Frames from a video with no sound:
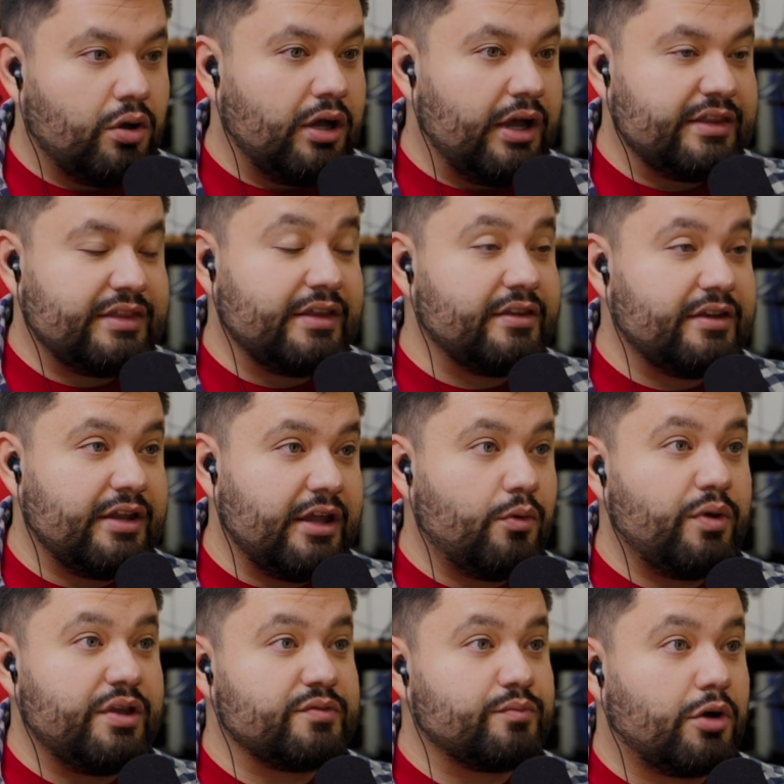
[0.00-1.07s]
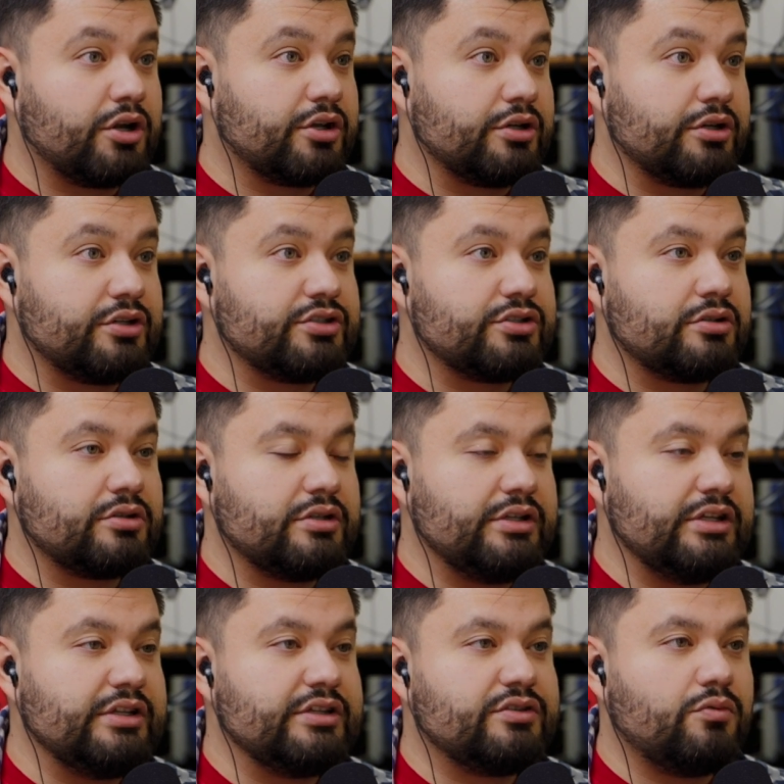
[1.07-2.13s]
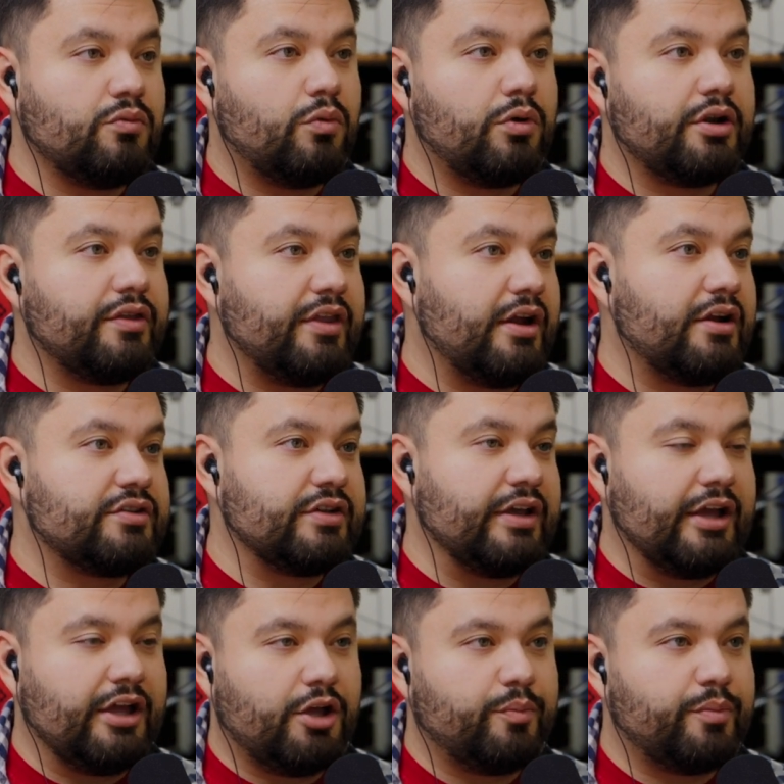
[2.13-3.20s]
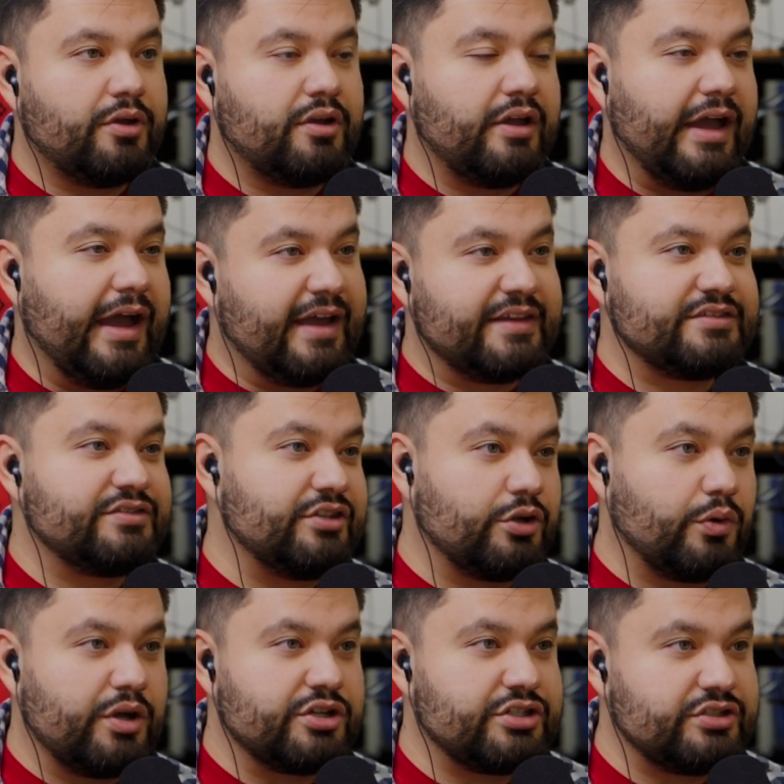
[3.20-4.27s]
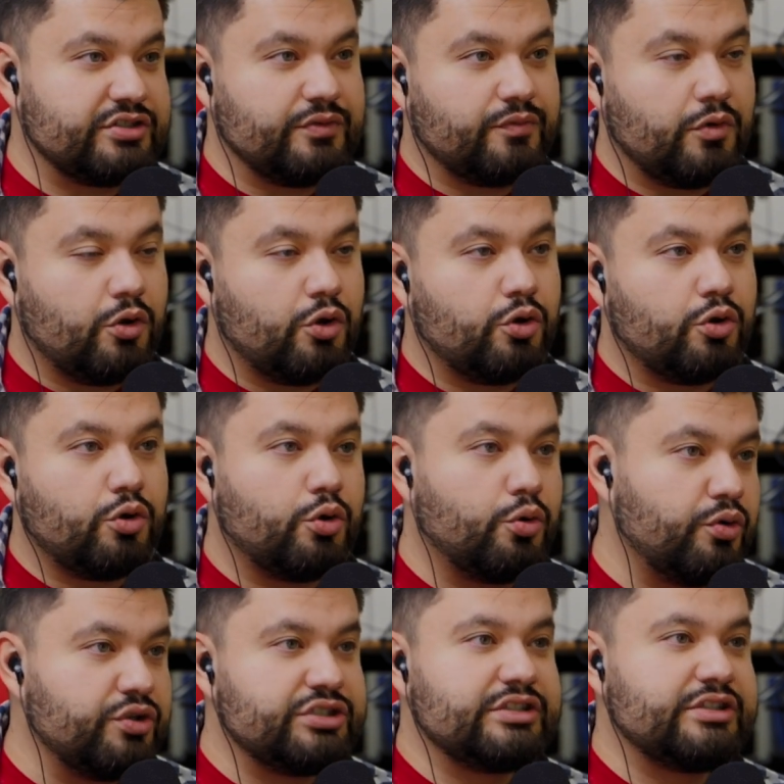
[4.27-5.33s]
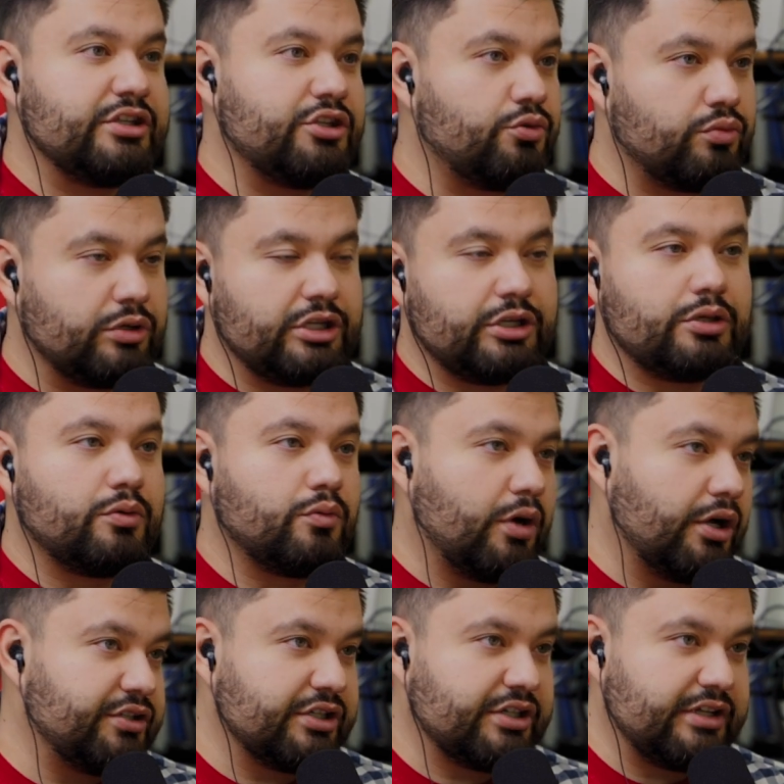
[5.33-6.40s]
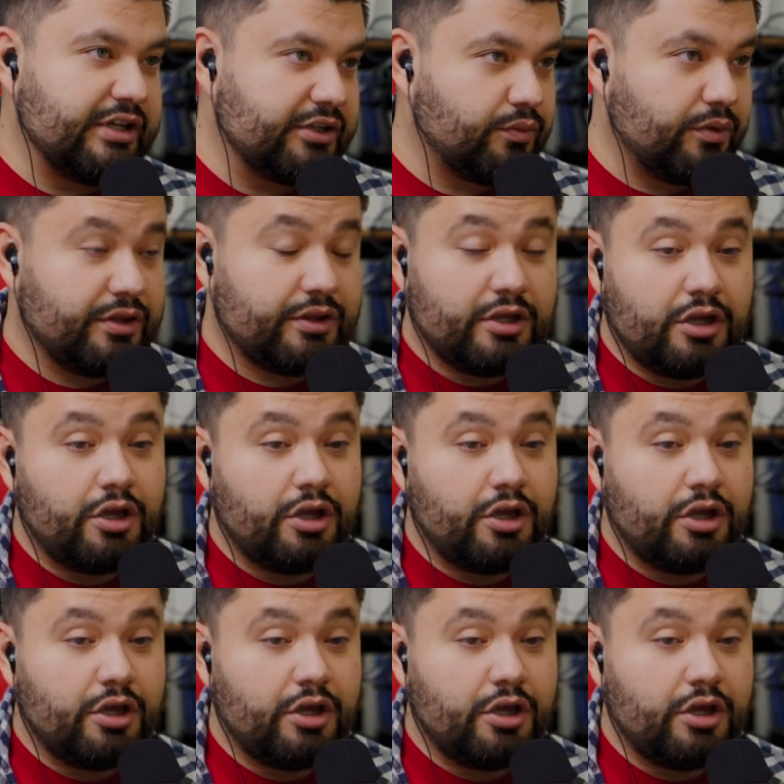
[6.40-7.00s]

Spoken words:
at the end of the day, we as marketers we're there to help ask the questions of who is it that you really want to connect with?